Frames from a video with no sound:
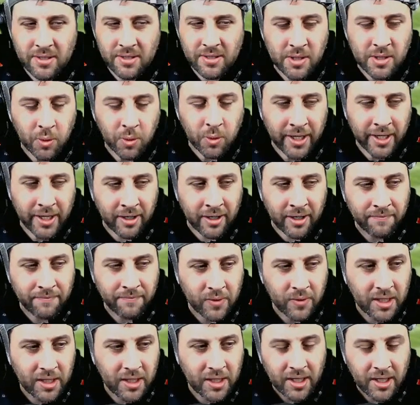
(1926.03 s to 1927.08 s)
winger
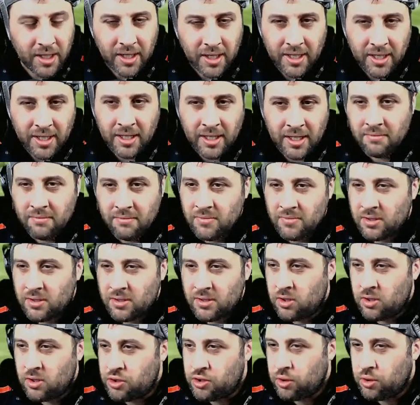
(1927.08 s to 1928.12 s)
to
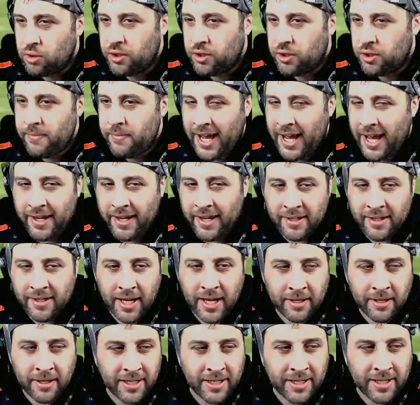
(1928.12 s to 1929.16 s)
draw the man
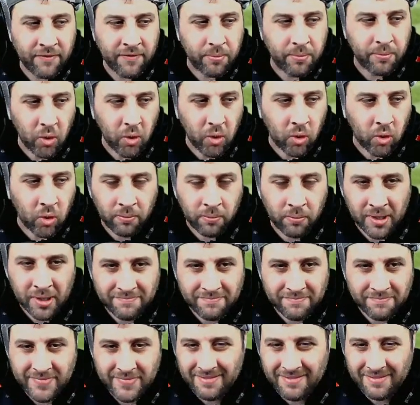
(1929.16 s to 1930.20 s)
and give the ball, but
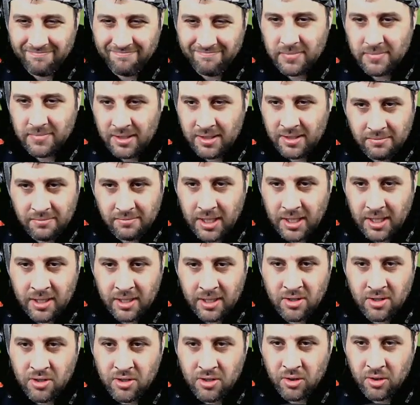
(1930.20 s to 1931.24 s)
he just
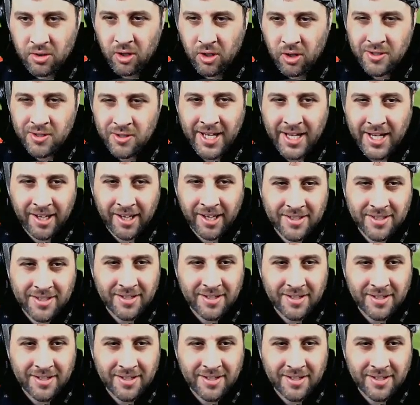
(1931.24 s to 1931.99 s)
took contact.